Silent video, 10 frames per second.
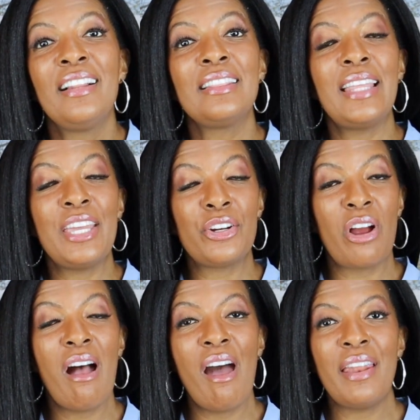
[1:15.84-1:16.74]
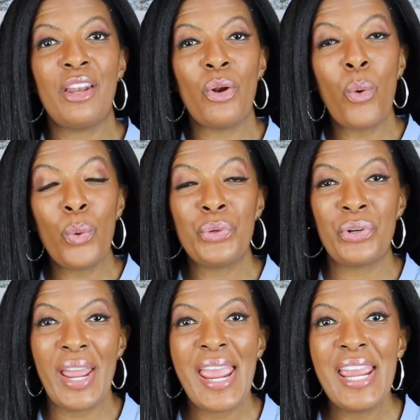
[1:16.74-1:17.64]
later on at an
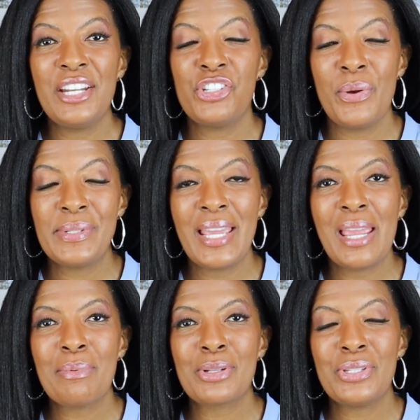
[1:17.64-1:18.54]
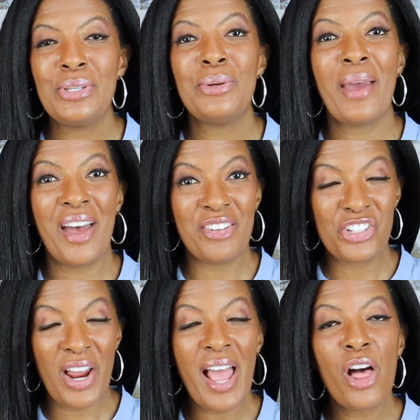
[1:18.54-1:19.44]
older age she was able to have a
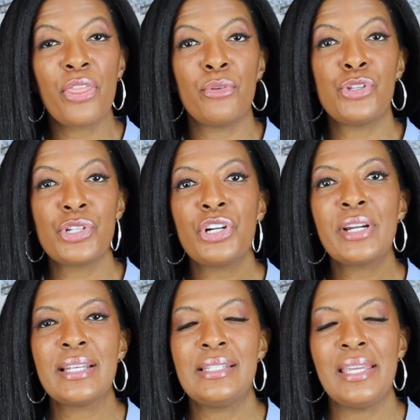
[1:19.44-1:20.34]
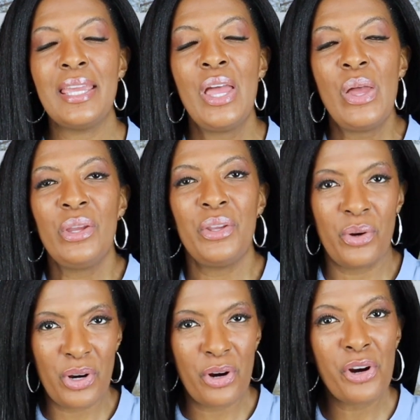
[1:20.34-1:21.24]
child through surrogacy you know
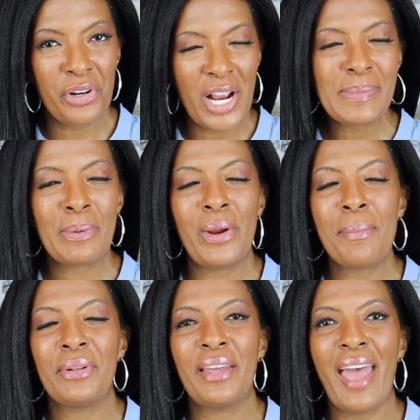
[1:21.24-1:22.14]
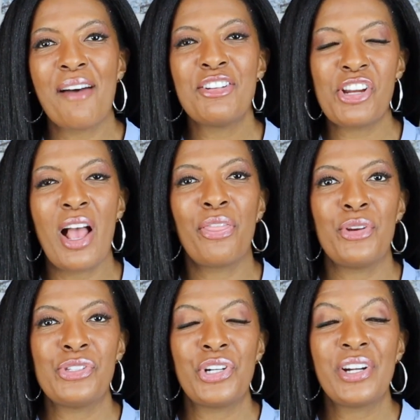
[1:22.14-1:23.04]
her, her, and her husband were able to have a child through
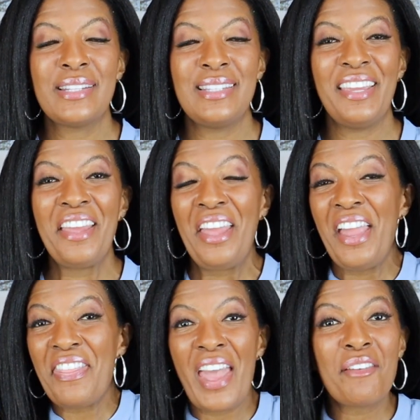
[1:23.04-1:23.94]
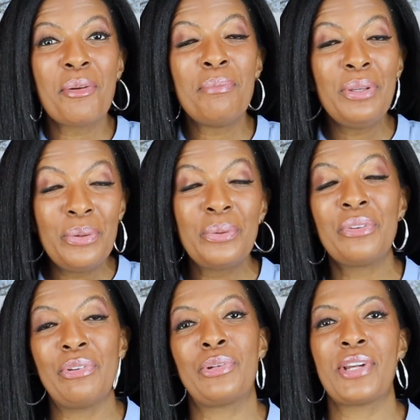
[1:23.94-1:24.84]
surrogacy and they have a
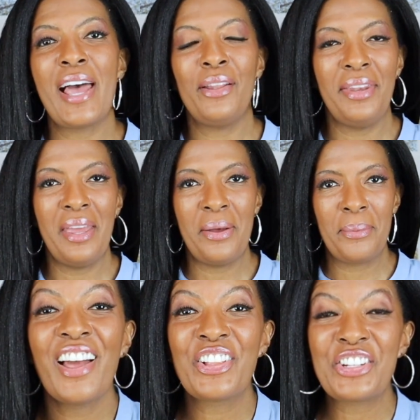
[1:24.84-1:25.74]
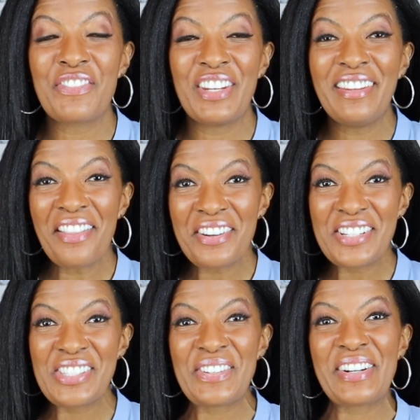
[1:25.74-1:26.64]
beautiful child now i learned of another
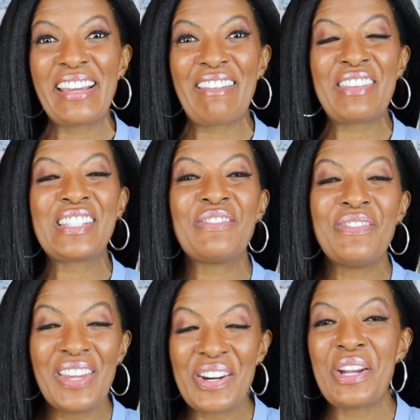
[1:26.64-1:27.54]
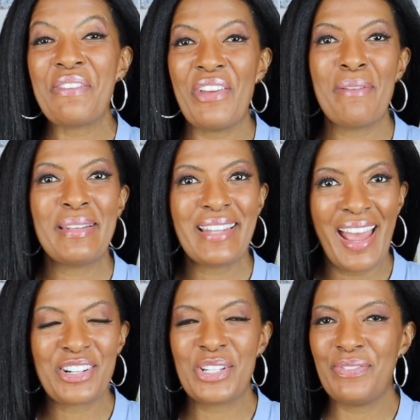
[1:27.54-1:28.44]
story of this very famous
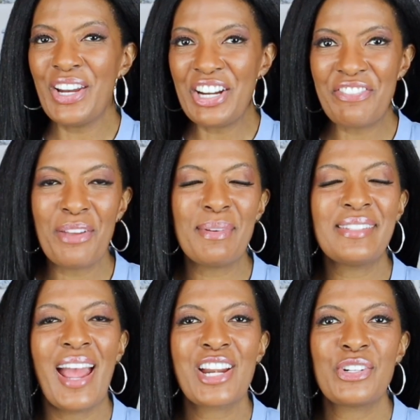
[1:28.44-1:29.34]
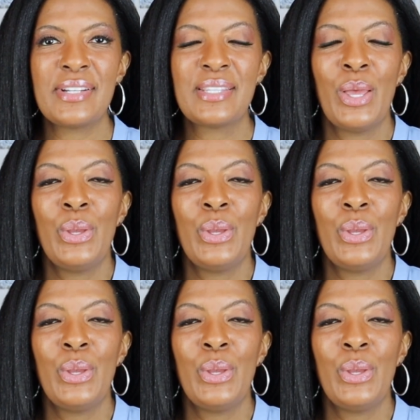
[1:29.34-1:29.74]
actress very famous actress